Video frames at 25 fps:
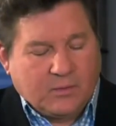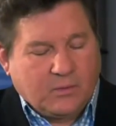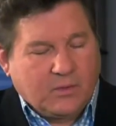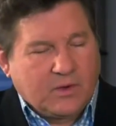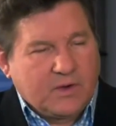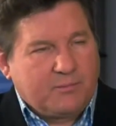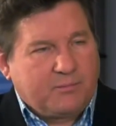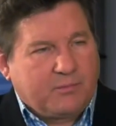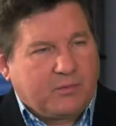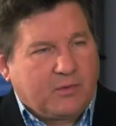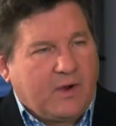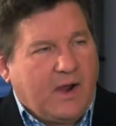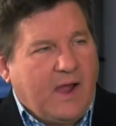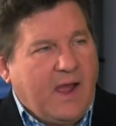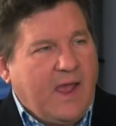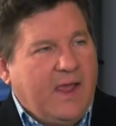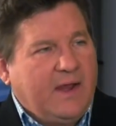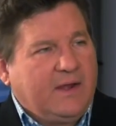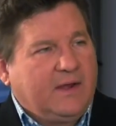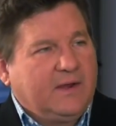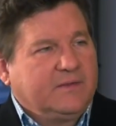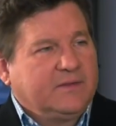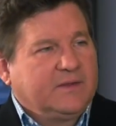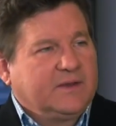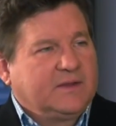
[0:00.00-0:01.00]
word
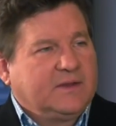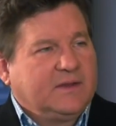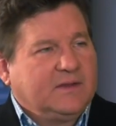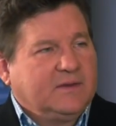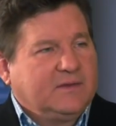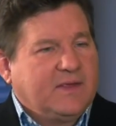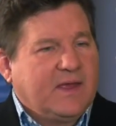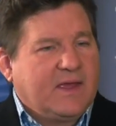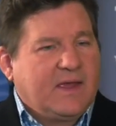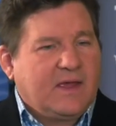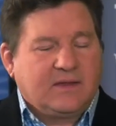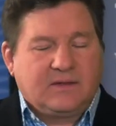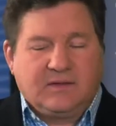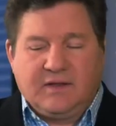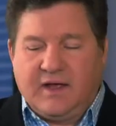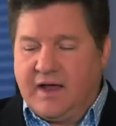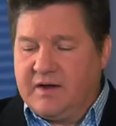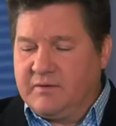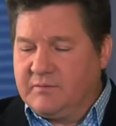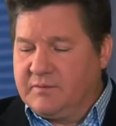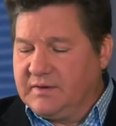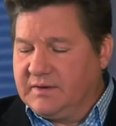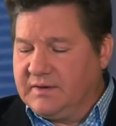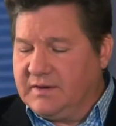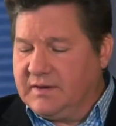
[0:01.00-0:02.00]
pride in the
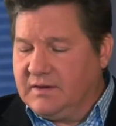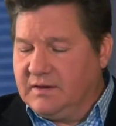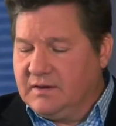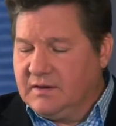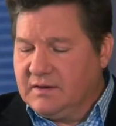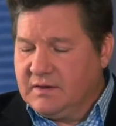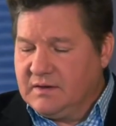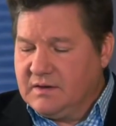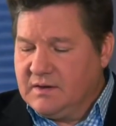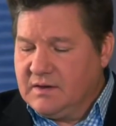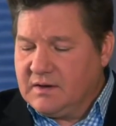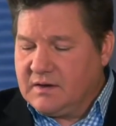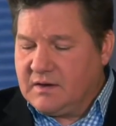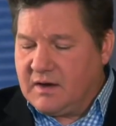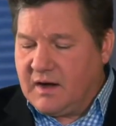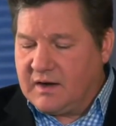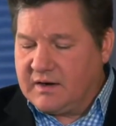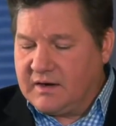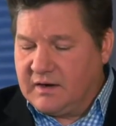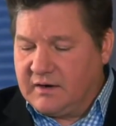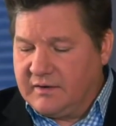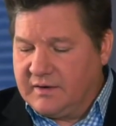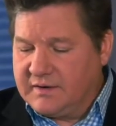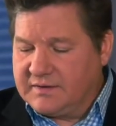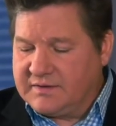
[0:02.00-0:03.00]
headline really
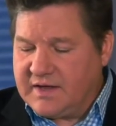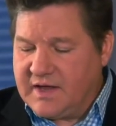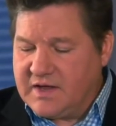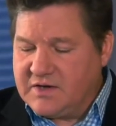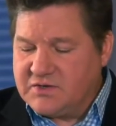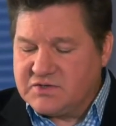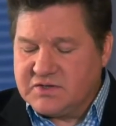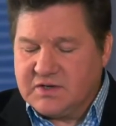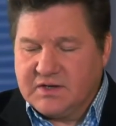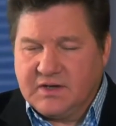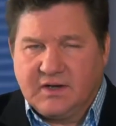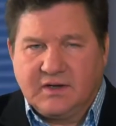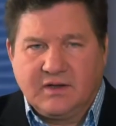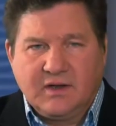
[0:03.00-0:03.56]
caught our attention.